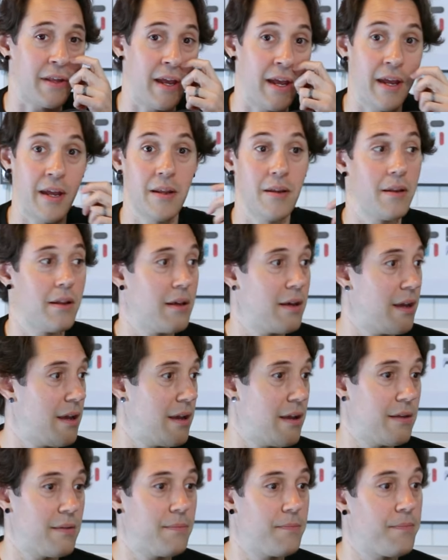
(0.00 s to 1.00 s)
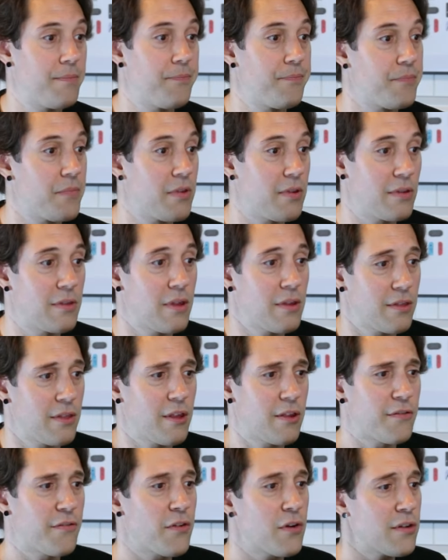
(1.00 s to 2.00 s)
And
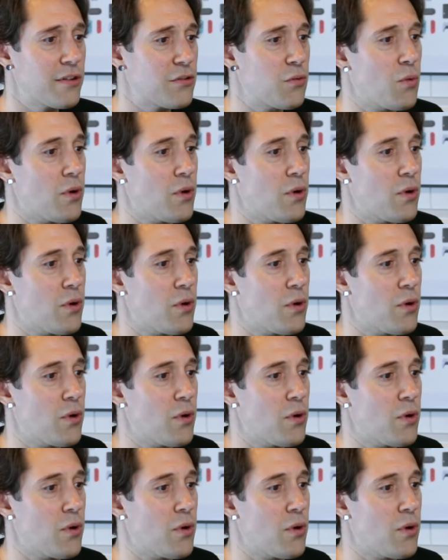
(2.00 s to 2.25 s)
this first